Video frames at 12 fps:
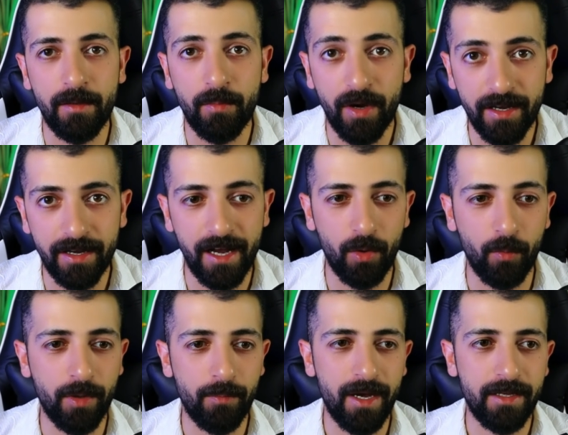Right now,
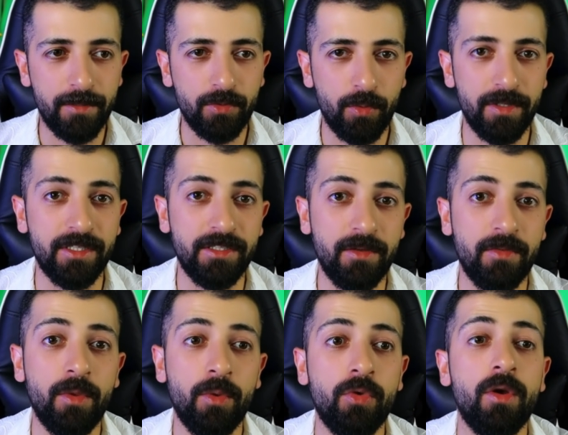what matters to us is the
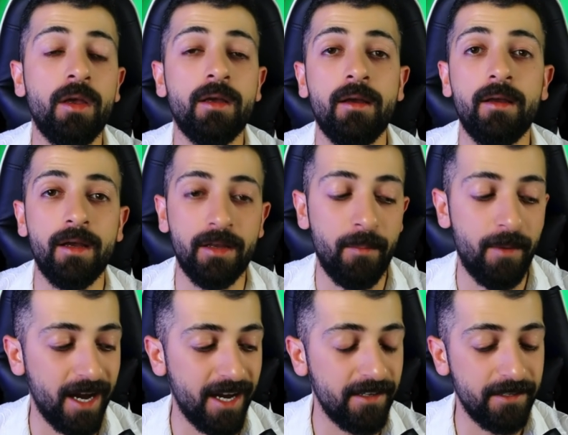future, not the
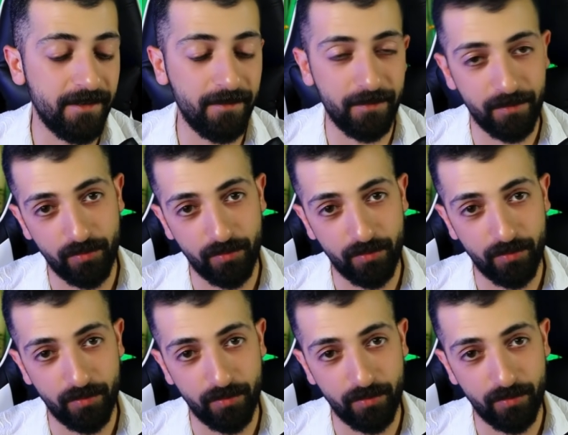past.